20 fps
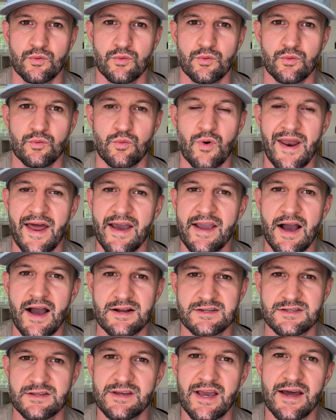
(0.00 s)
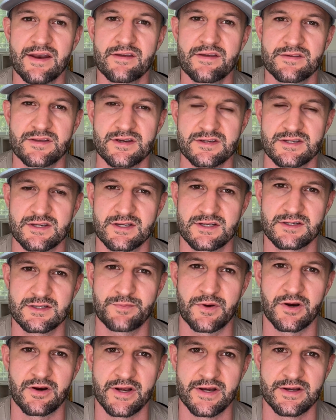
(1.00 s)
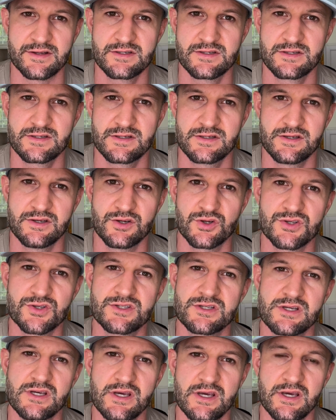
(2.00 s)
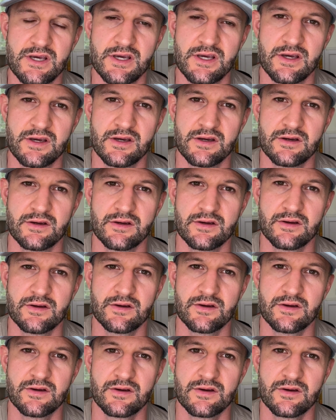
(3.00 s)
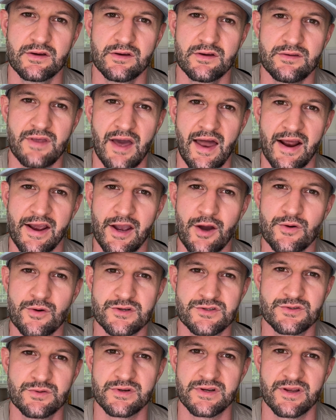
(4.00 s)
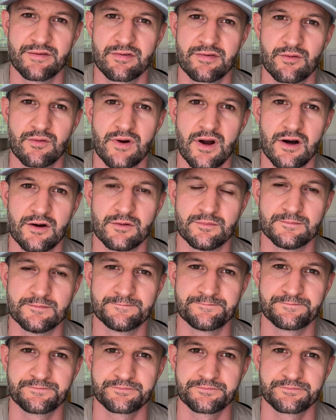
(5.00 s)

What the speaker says: when I got to the end of this experience, you'll see that I go into a different realm.